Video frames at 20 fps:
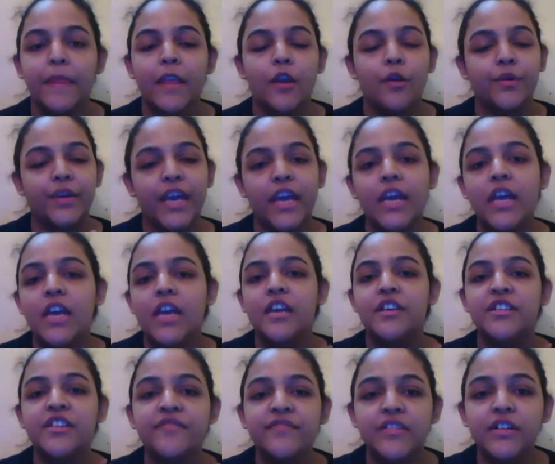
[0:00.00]
Okay,
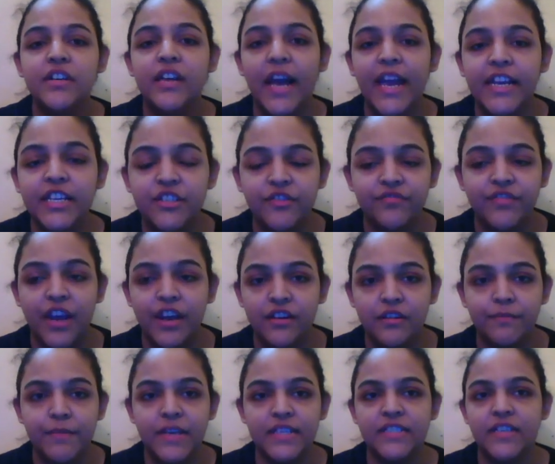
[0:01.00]
different kinds of
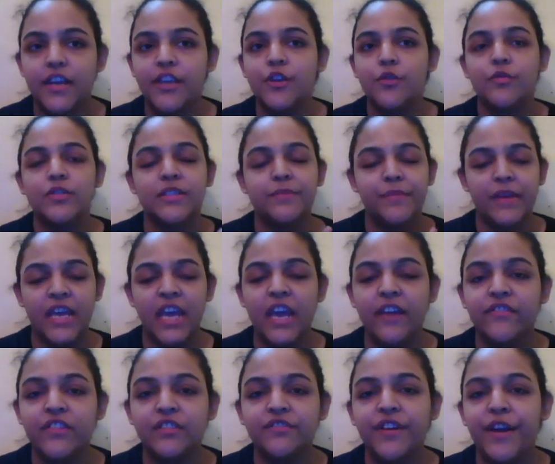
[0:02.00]
therapies are used,
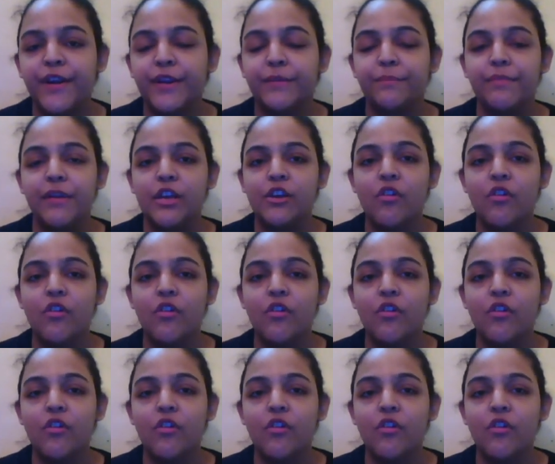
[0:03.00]
behavior therapy,